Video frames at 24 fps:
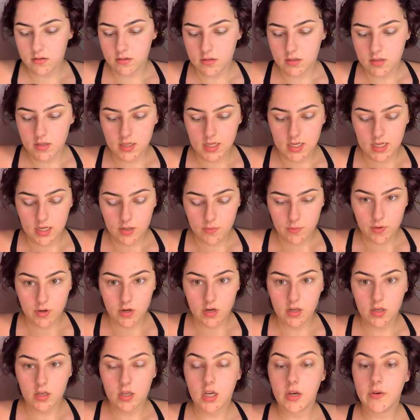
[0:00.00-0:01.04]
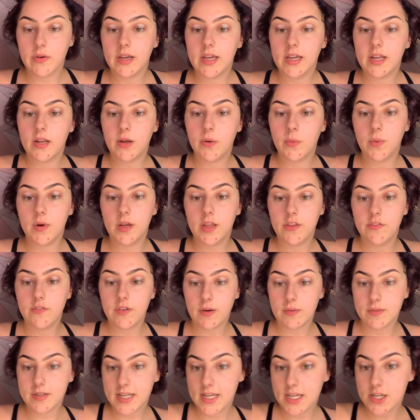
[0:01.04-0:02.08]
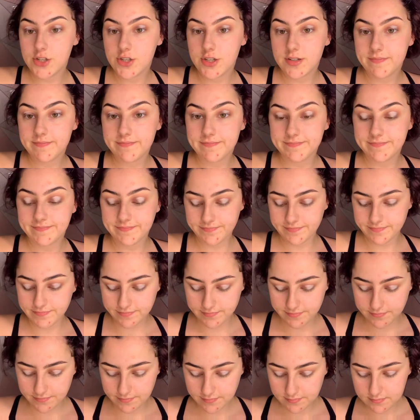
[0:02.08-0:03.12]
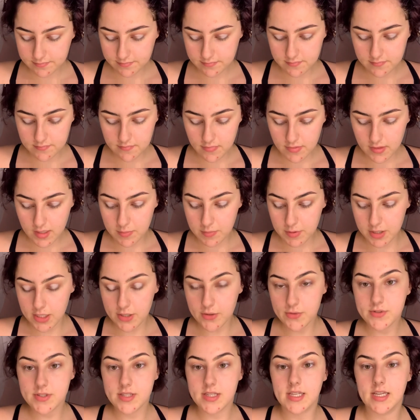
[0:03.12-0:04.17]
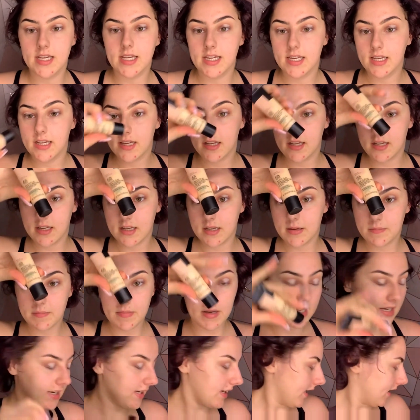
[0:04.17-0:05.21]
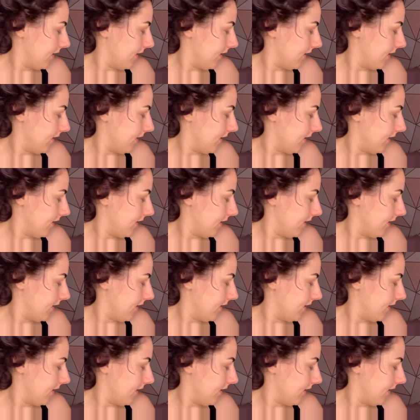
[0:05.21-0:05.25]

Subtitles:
Now we're going to go in with foundation. I'm going to use the Matte Clay